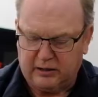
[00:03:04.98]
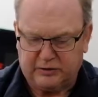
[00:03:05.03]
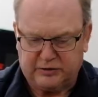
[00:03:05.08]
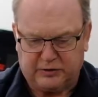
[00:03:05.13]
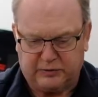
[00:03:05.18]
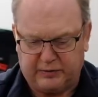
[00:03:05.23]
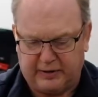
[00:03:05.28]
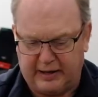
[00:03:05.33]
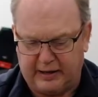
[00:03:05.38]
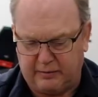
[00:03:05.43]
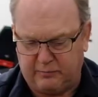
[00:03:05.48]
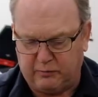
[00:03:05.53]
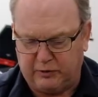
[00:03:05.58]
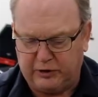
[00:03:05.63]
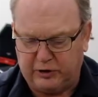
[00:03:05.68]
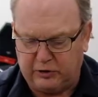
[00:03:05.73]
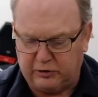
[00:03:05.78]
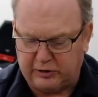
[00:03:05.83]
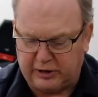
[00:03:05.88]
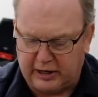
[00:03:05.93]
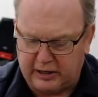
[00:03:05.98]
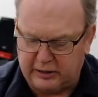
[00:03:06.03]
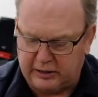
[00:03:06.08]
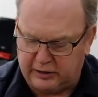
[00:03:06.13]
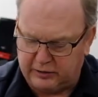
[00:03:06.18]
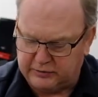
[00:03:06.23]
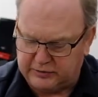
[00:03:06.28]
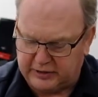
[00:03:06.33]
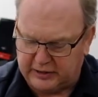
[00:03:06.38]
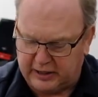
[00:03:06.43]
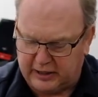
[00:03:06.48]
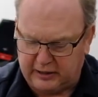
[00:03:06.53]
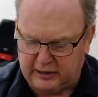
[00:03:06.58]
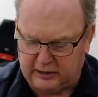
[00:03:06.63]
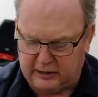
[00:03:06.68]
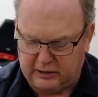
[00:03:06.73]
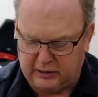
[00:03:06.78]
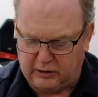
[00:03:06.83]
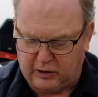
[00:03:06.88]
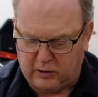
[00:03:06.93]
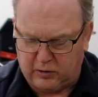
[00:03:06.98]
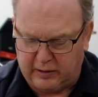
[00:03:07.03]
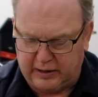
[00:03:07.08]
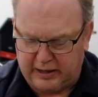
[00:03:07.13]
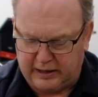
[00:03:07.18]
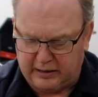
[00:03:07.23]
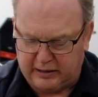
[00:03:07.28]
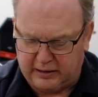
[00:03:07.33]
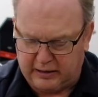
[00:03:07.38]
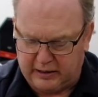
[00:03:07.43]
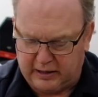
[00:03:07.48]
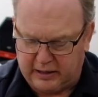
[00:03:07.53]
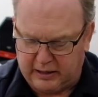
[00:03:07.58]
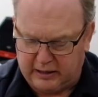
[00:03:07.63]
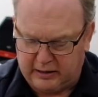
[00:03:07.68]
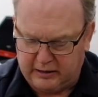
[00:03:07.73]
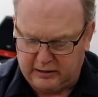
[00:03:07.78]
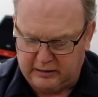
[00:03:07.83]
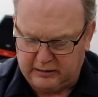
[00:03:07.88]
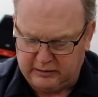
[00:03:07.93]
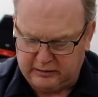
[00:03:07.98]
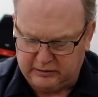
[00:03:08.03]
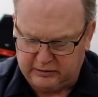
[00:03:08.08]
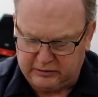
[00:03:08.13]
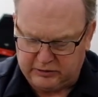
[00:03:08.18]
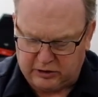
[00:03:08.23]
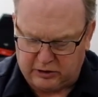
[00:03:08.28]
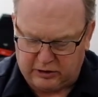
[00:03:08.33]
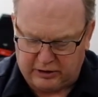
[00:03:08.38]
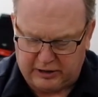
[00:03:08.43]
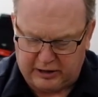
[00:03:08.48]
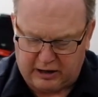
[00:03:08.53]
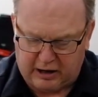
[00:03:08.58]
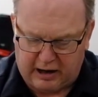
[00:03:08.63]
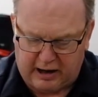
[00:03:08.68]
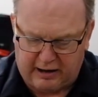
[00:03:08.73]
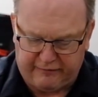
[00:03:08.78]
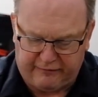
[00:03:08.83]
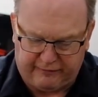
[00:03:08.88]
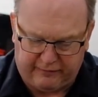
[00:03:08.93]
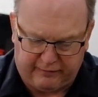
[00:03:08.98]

So then when you're done using it, you go ahead and turn it off,